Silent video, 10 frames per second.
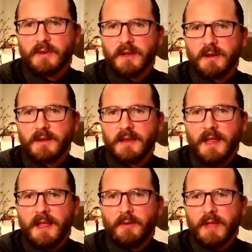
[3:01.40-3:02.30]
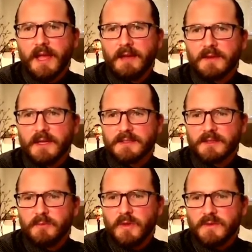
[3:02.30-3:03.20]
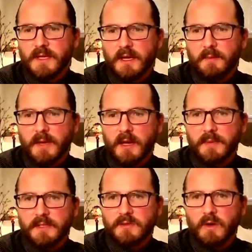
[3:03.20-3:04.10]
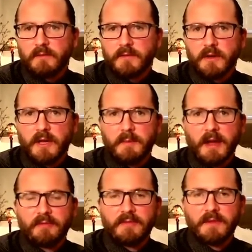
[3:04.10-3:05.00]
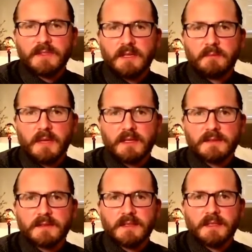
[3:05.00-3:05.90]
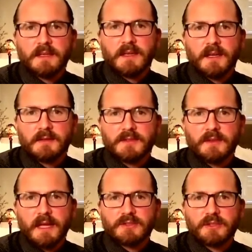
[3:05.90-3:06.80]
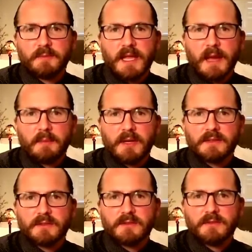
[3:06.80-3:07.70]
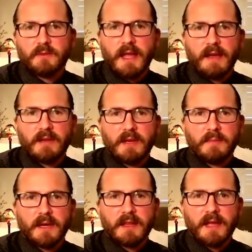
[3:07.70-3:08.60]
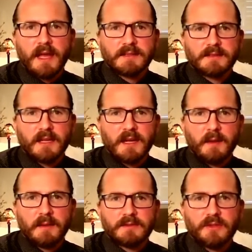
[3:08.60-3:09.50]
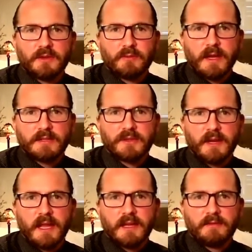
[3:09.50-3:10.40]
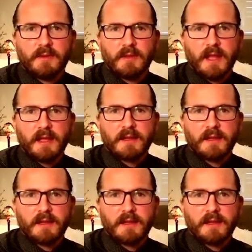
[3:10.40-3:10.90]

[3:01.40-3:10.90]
on. And we have uh, some music coming up at 12:30, about 15 minutes. Uh, so that should be happening soon. Do we have anybody that has any comments? You can raise your hand if you'd like,